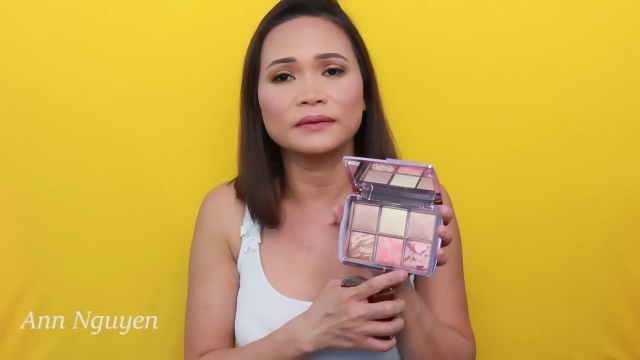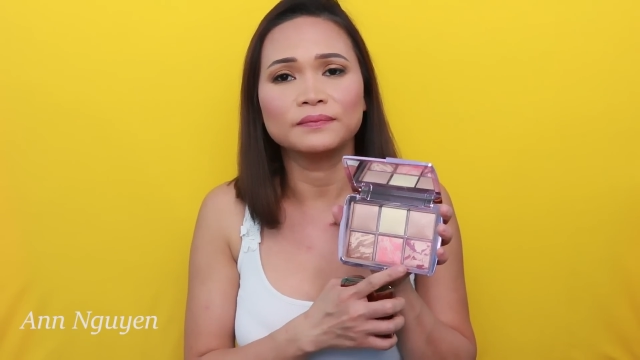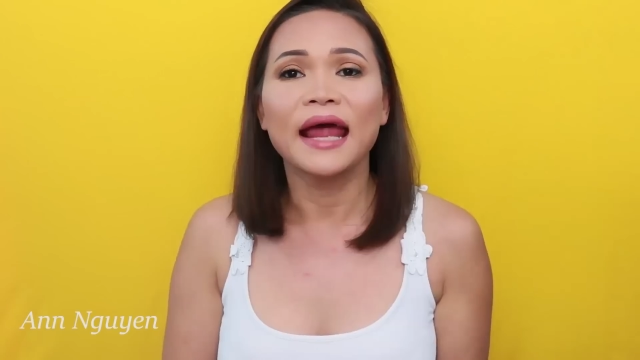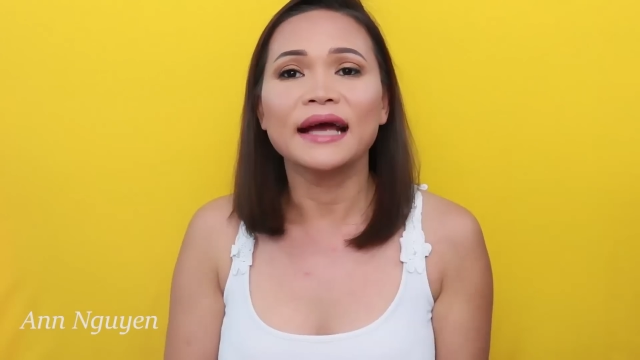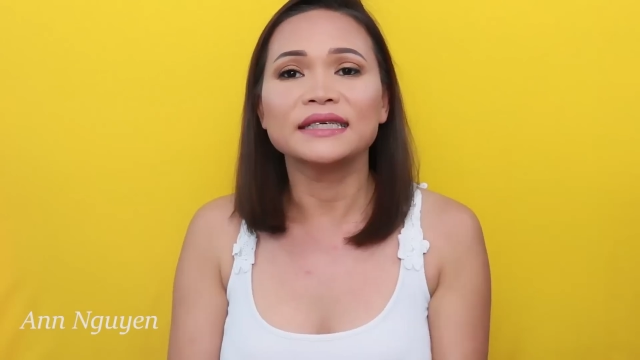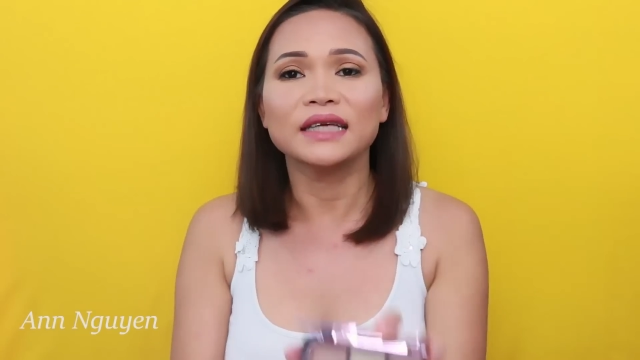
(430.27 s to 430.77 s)

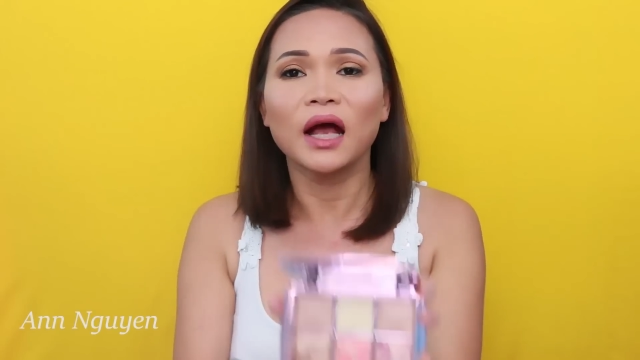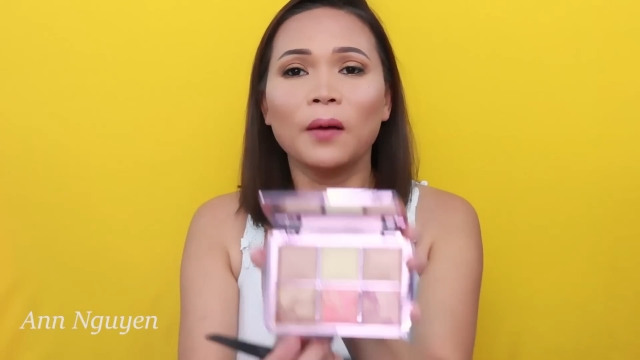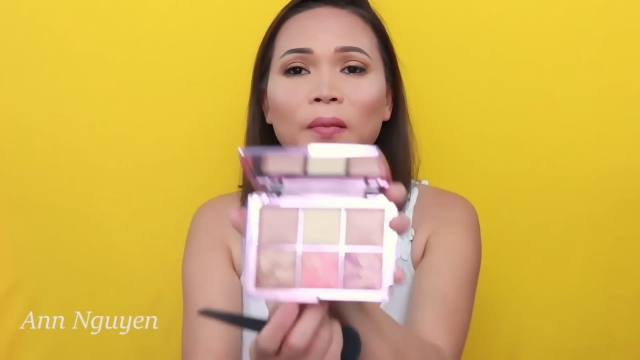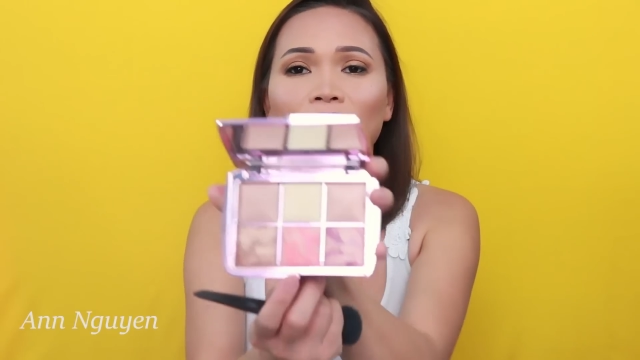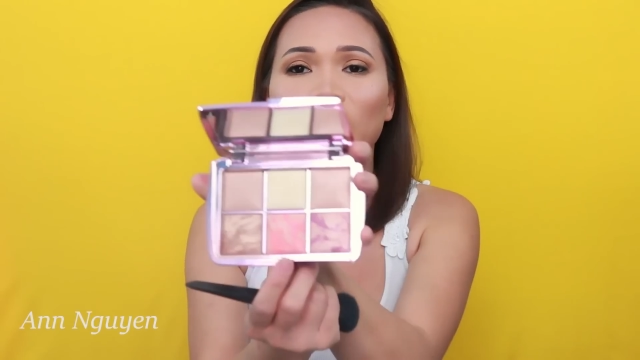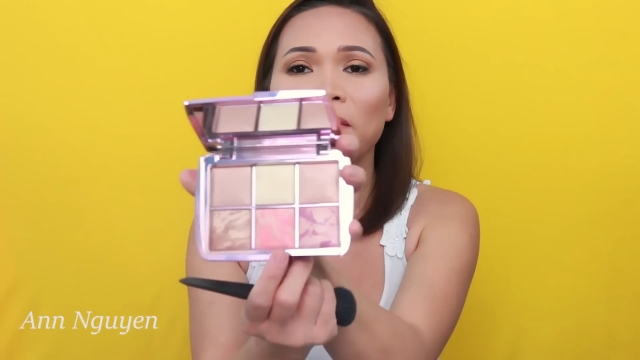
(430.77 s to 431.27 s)
Next,
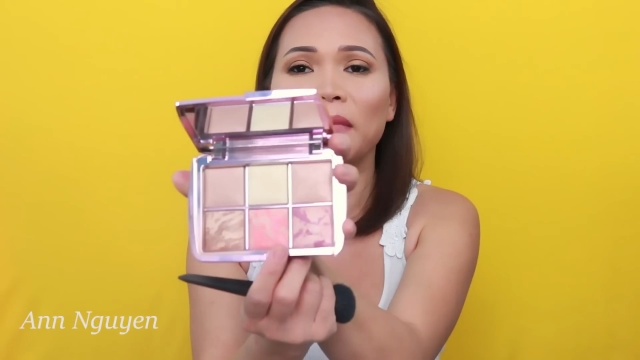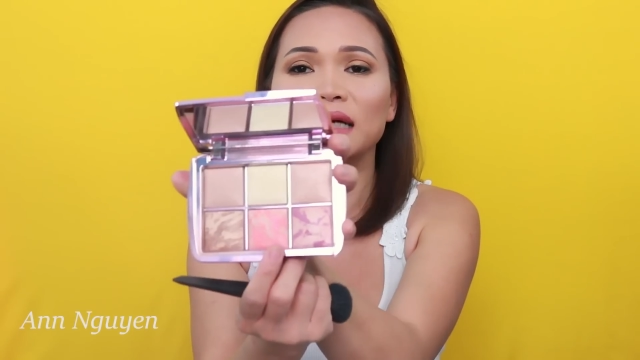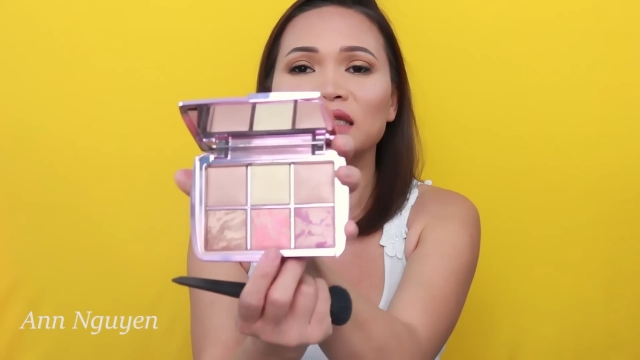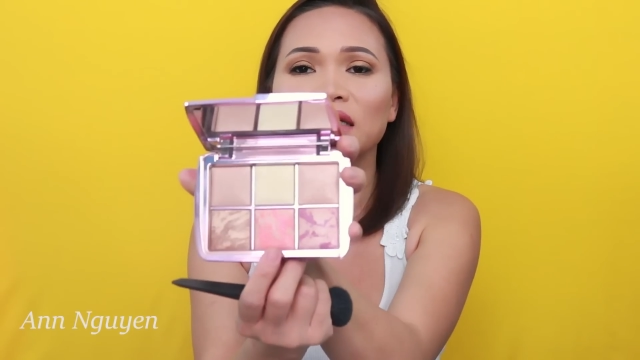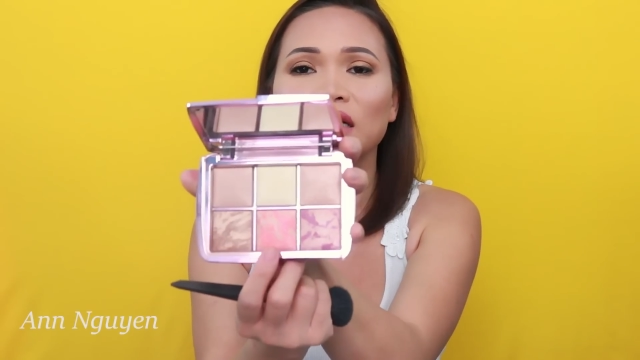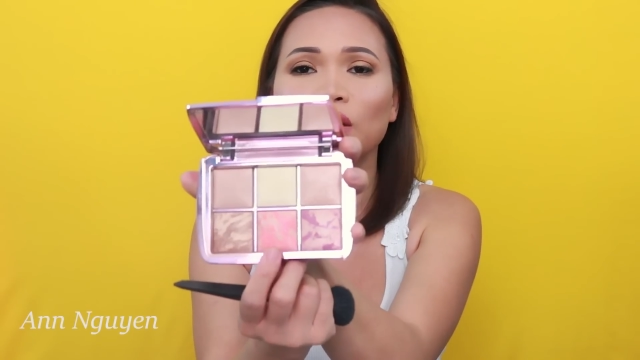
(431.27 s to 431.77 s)
I'm gonna
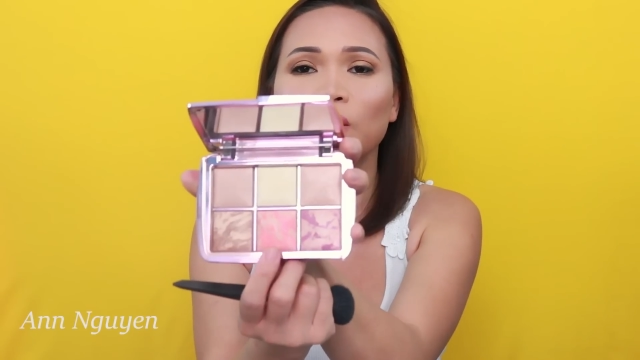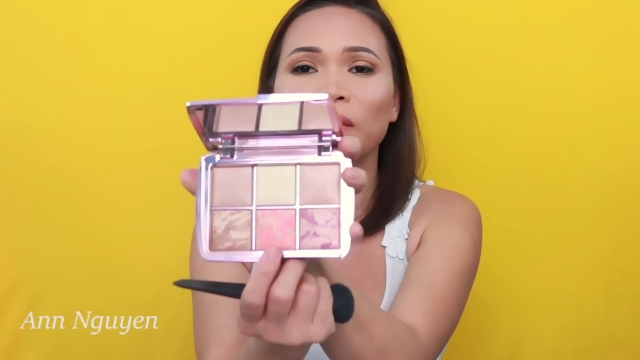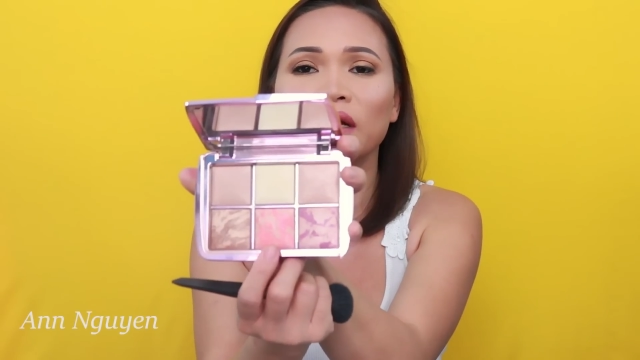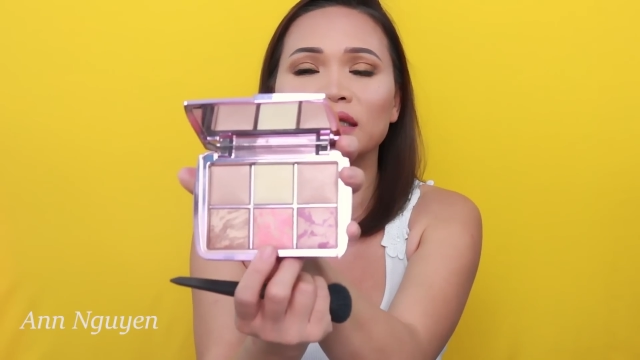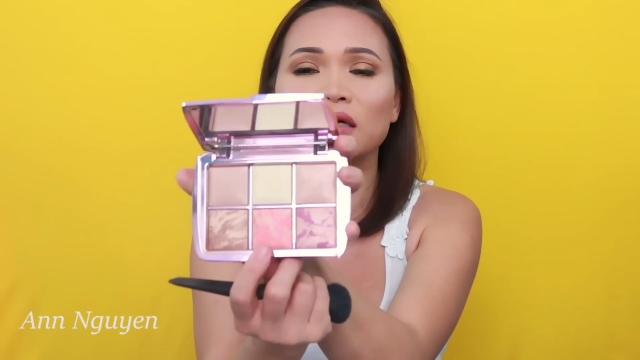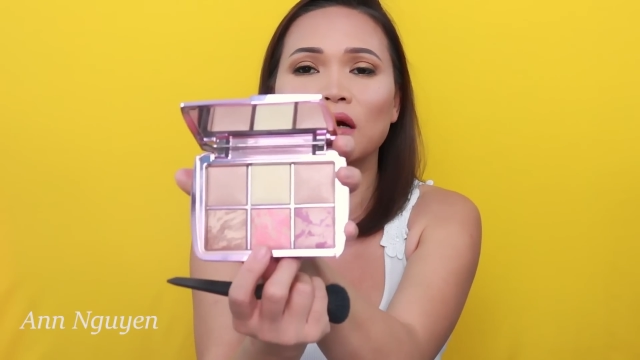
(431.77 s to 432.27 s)
mix
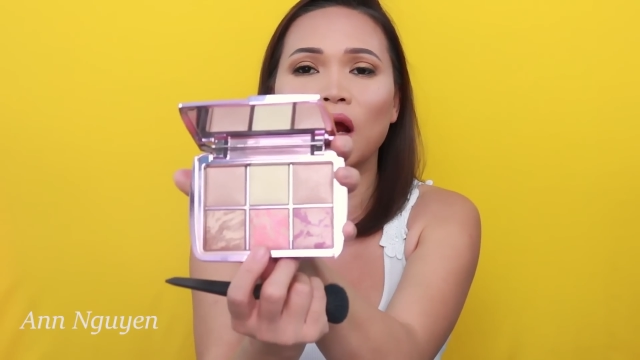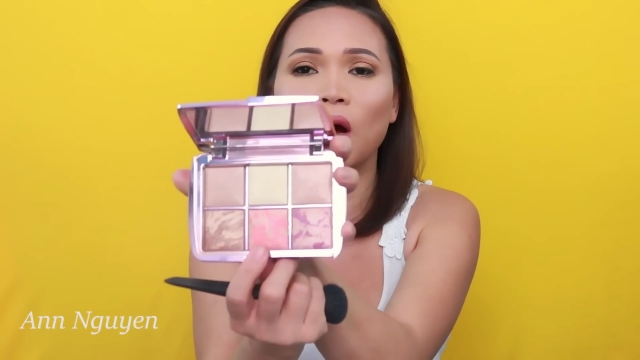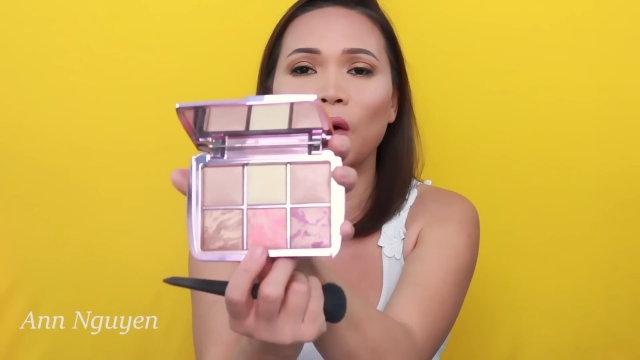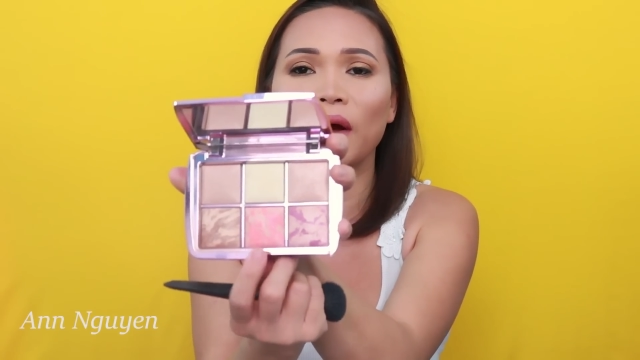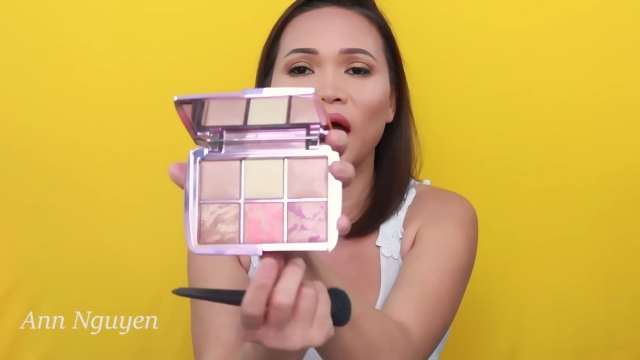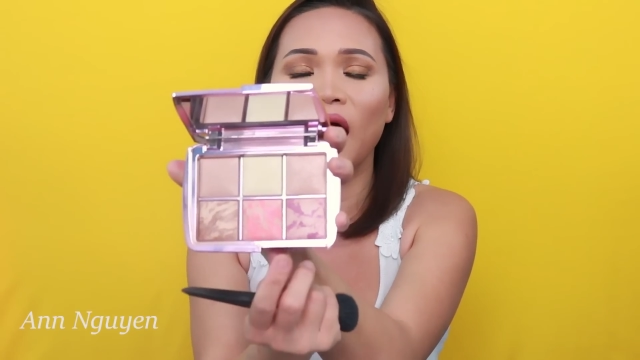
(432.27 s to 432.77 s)
Luminous
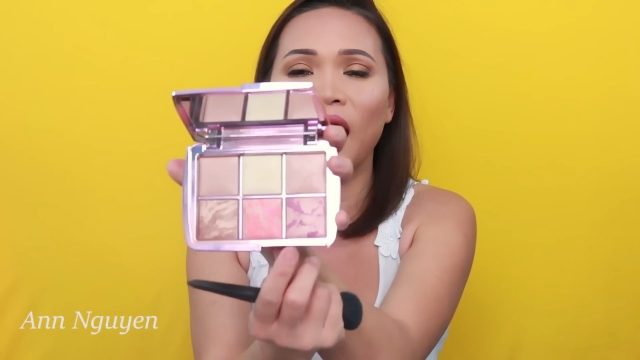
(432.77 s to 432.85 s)
Glow